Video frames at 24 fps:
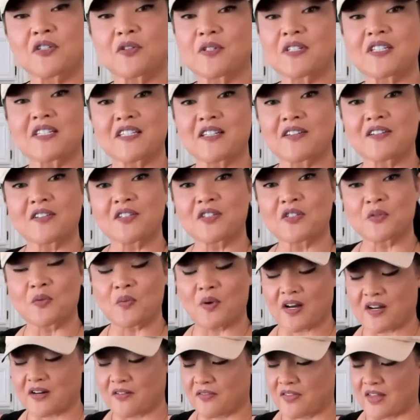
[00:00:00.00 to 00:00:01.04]
or as little as you
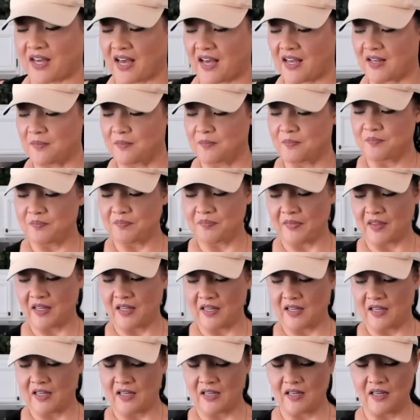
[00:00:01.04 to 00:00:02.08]
want of that.
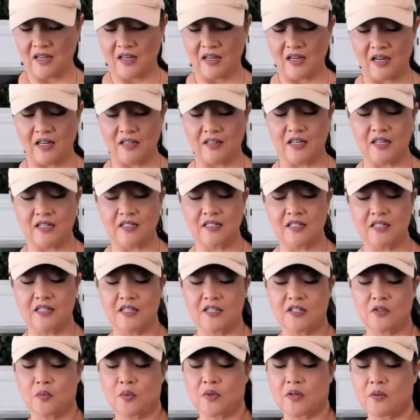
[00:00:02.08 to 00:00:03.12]
And then to
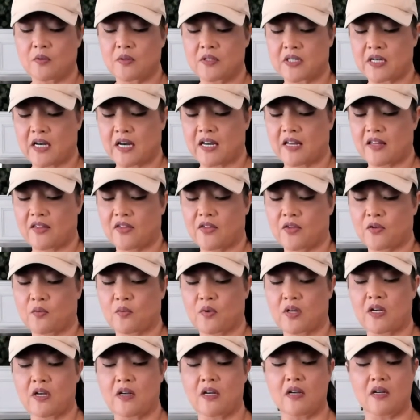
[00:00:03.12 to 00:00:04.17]
this, we're going to add
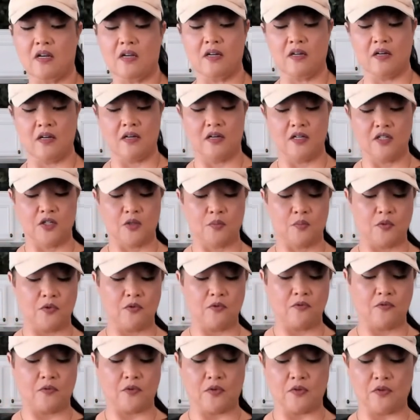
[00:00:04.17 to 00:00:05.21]
three
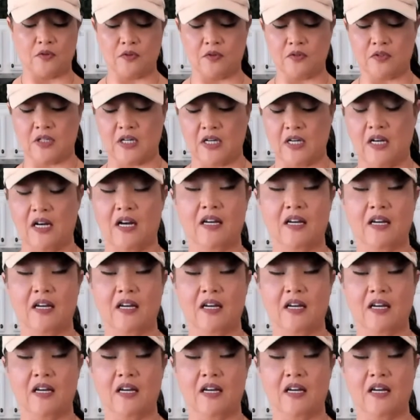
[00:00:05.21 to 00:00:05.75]
spoonfuls.